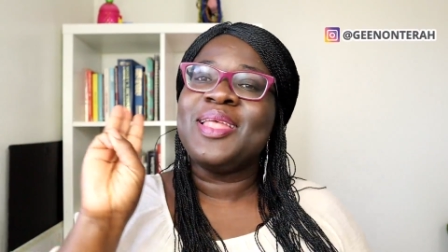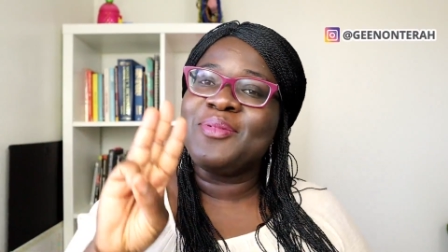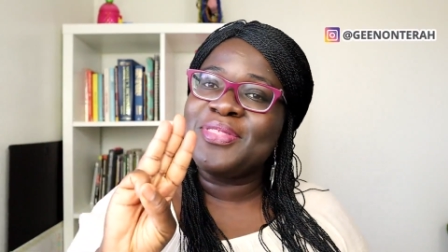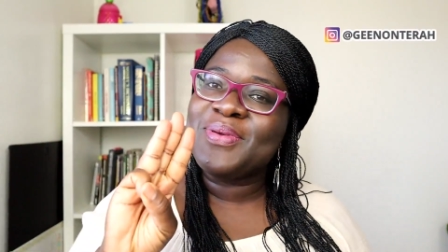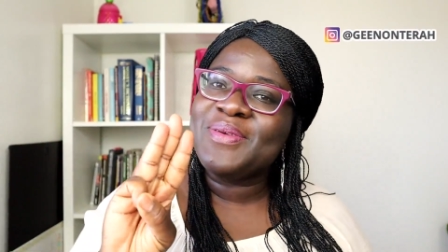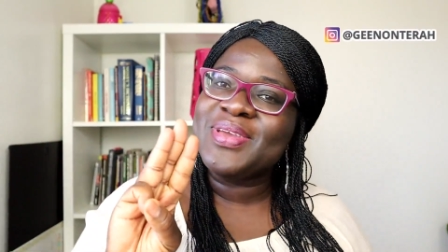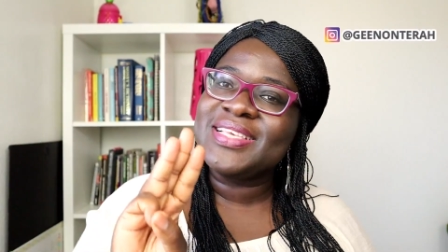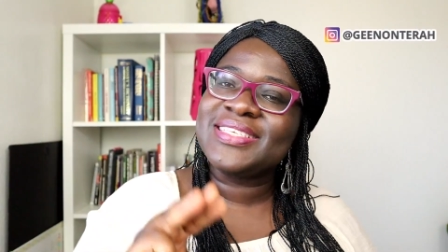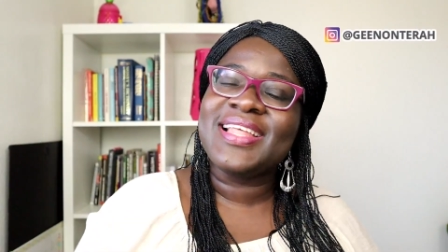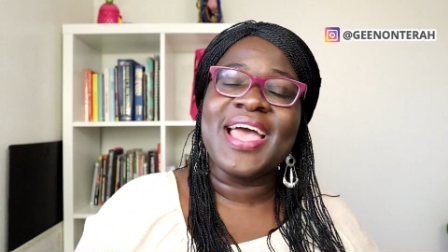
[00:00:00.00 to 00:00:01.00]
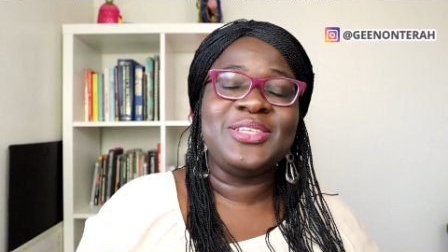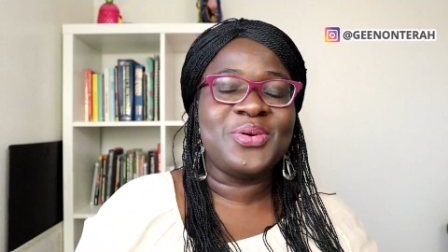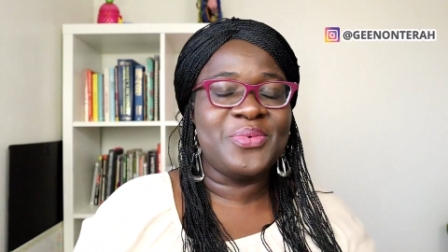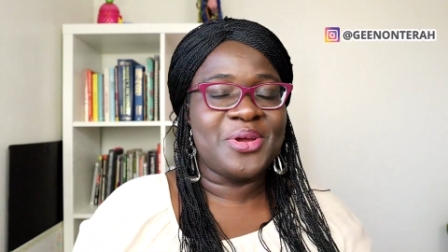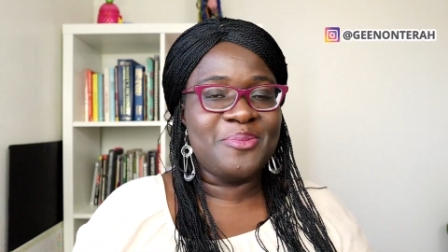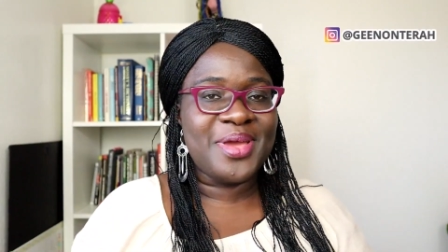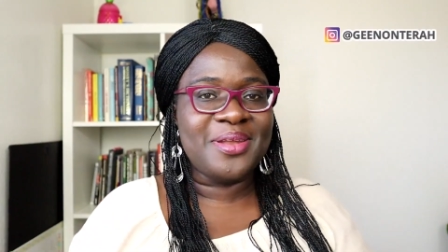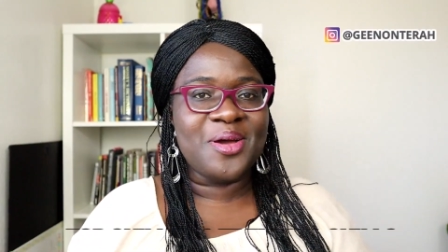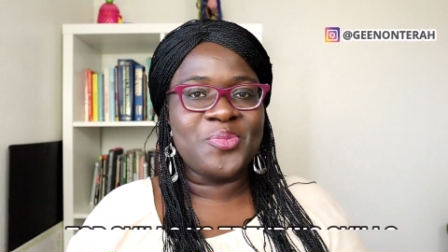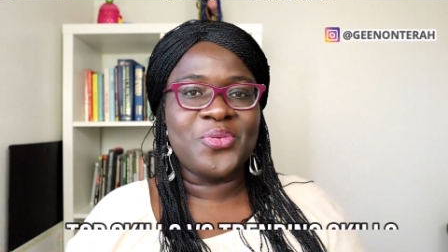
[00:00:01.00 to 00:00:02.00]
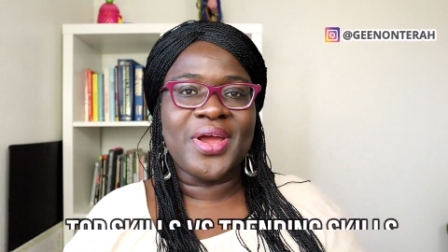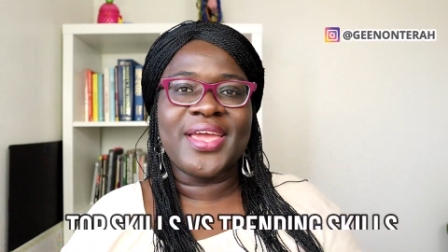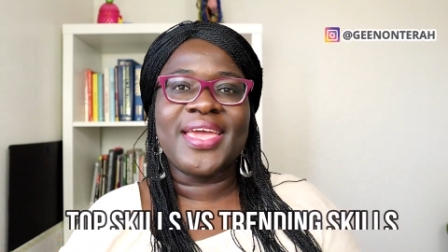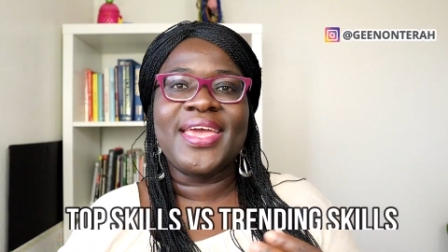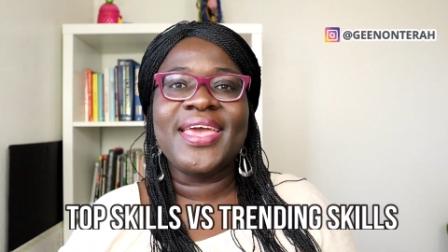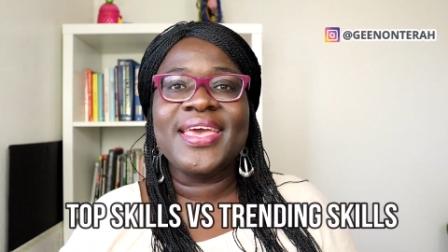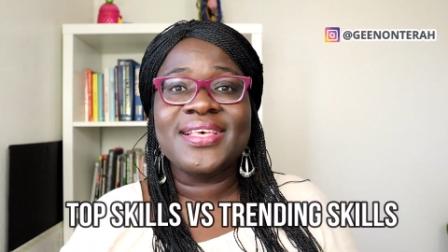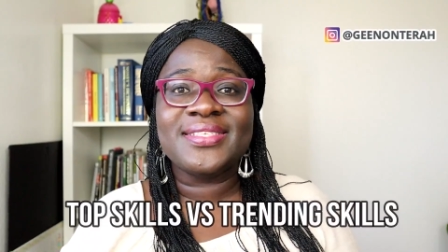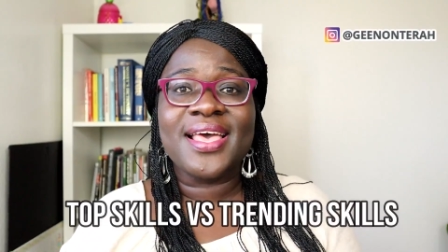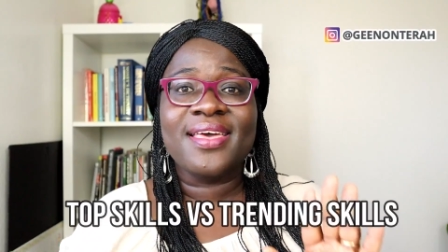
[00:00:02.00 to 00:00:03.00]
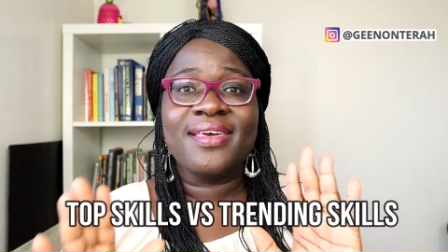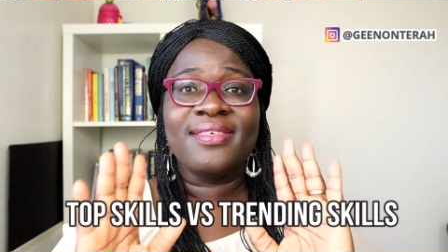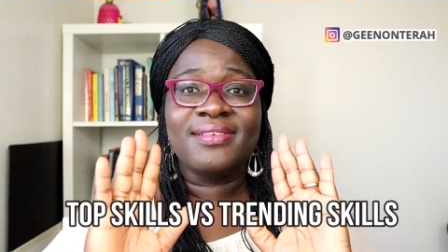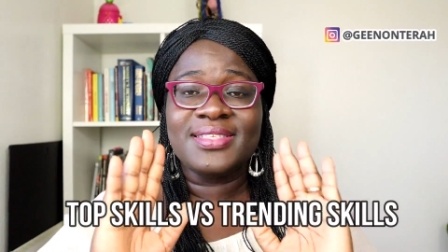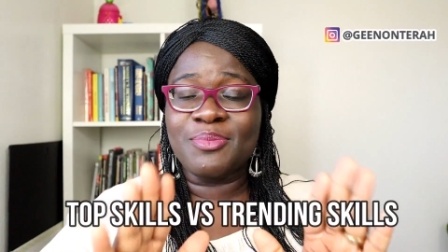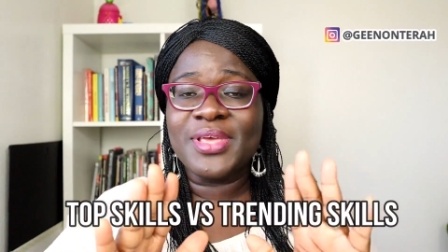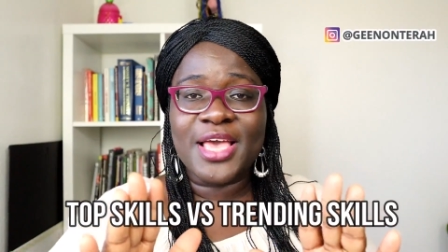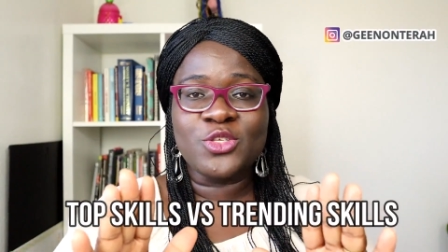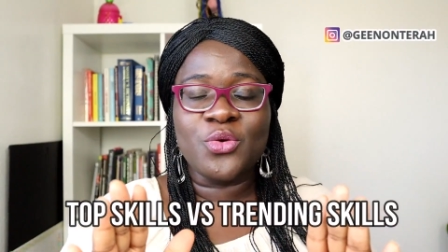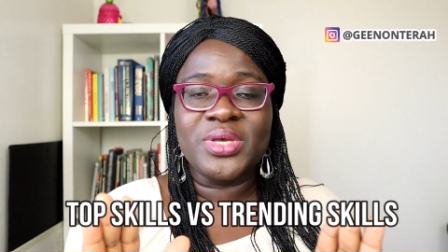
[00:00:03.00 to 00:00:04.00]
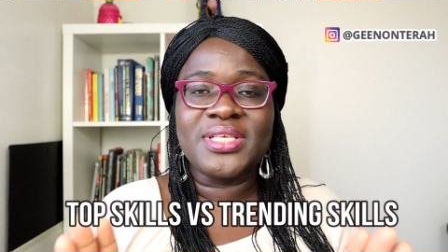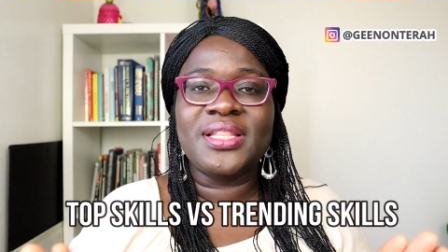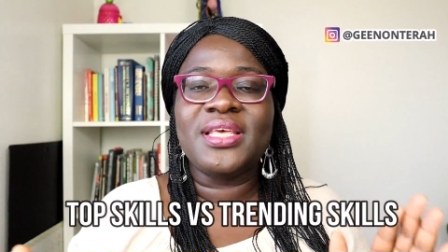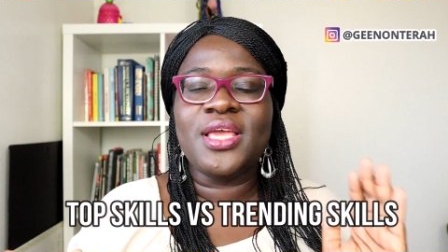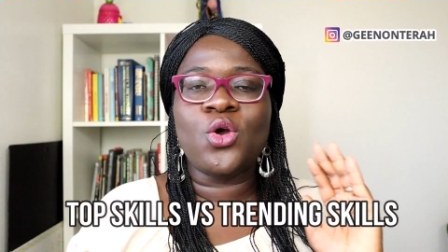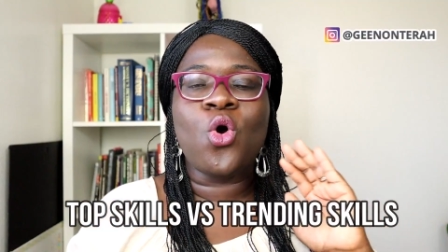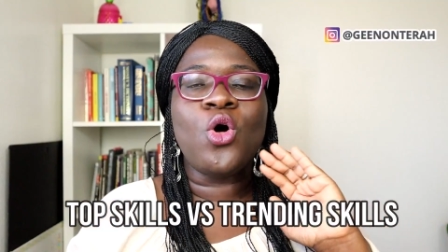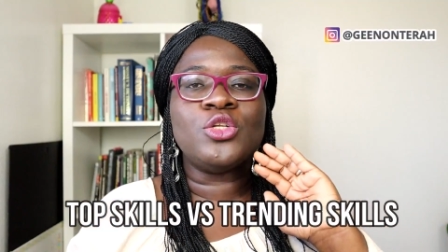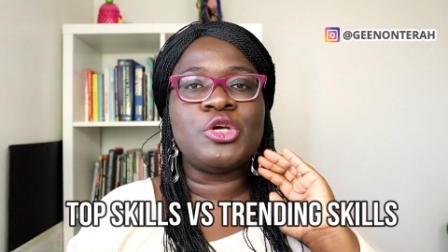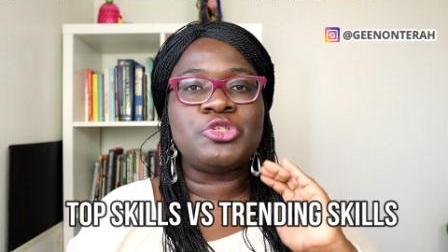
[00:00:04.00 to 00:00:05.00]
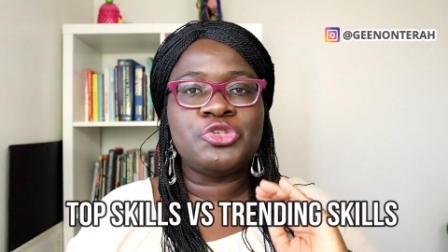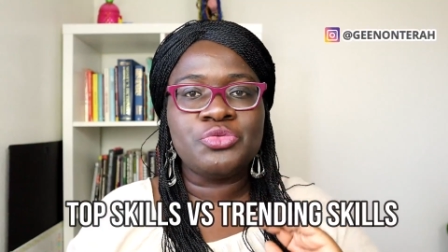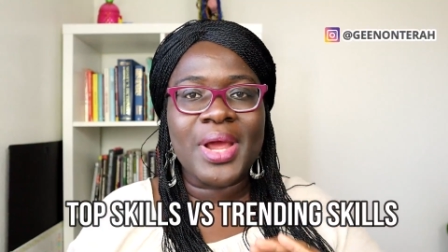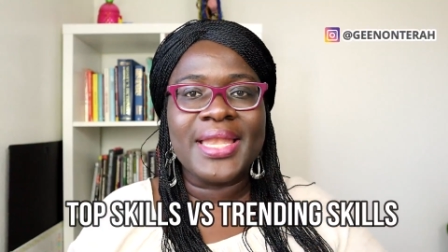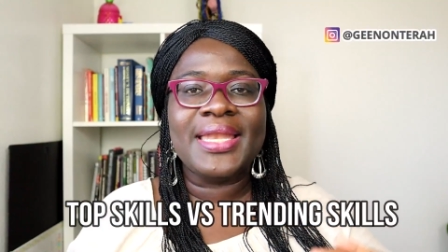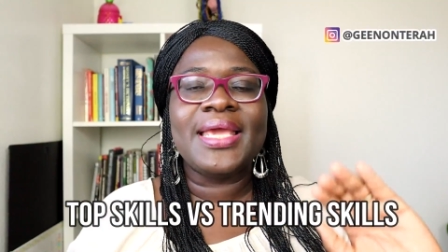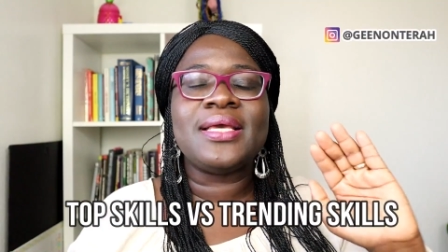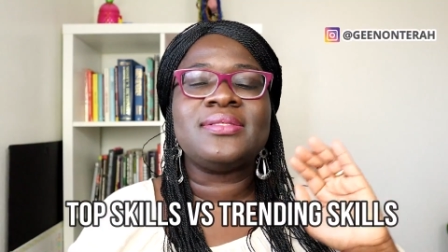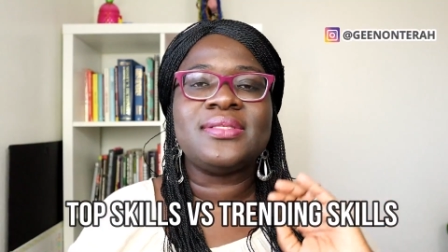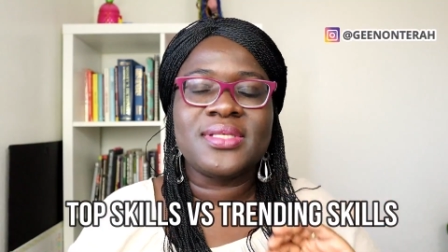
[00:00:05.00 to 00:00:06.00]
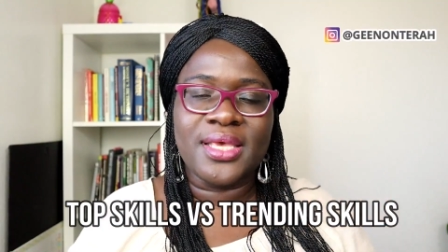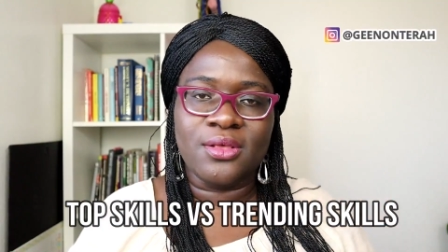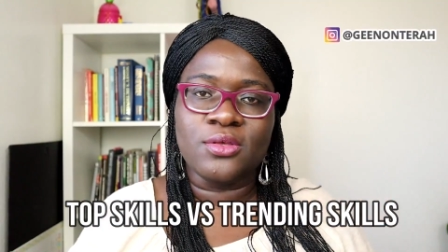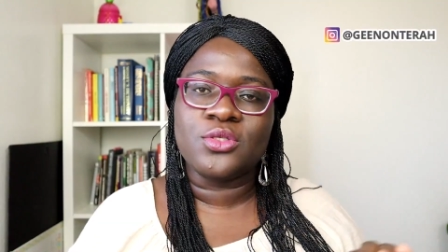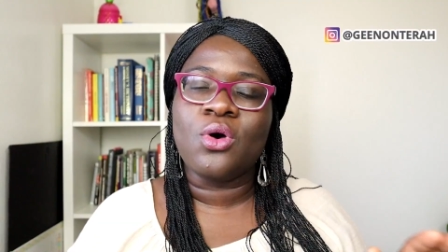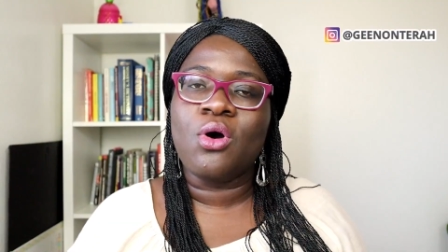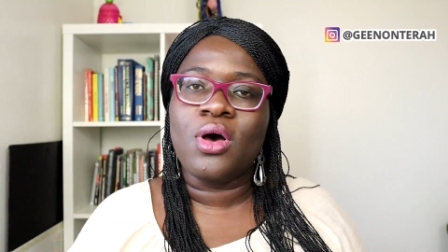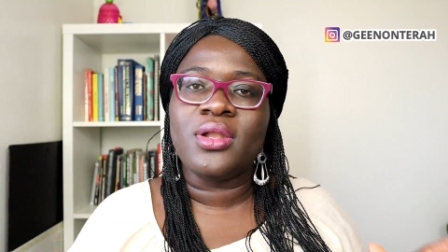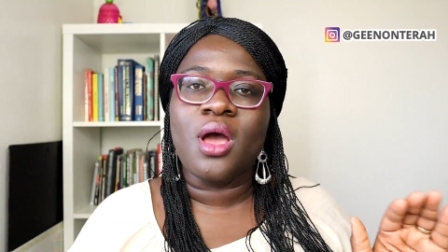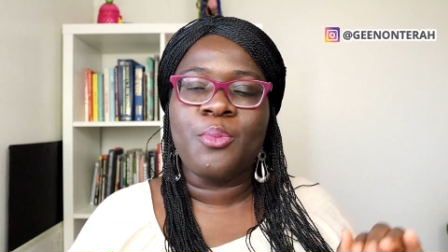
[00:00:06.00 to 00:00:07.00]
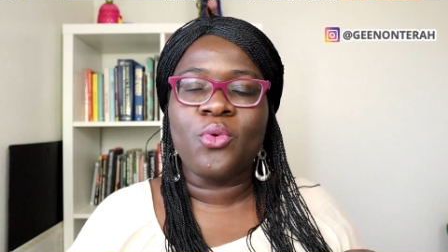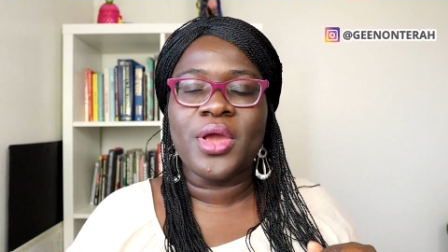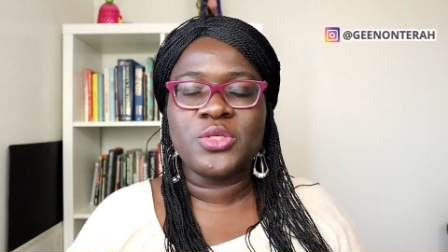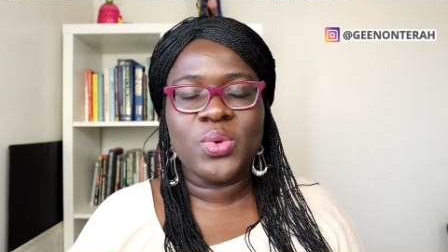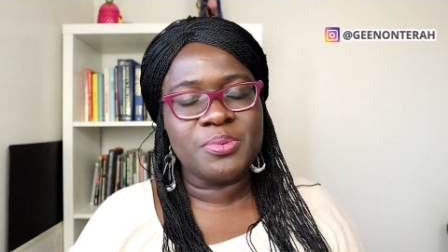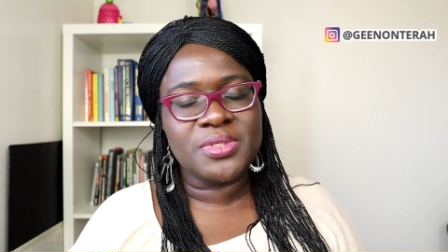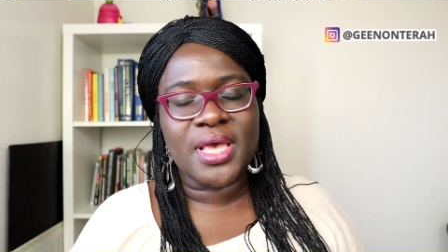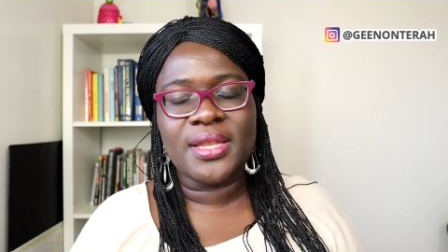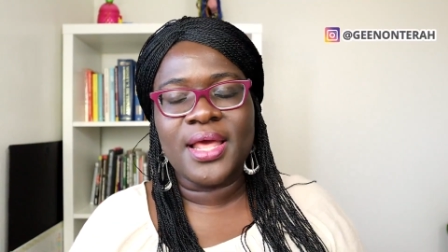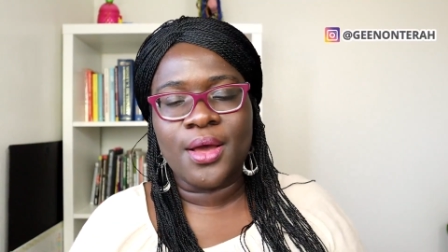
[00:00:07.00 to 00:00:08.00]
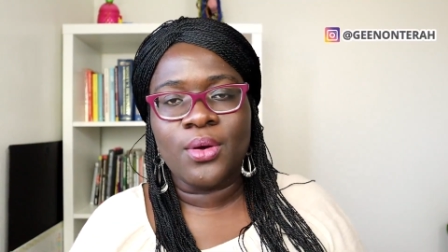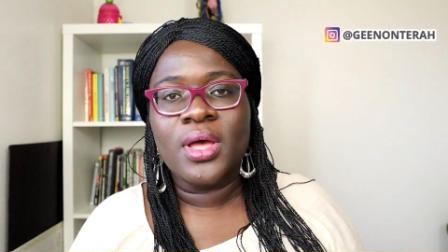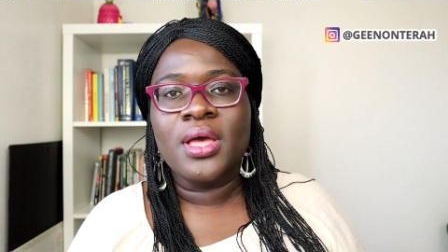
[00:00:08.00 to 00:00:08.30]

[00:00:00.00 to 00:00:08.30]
Number three reason I don't recommend Upwork is something I saw recently called trending skills on Upwork's website. Now,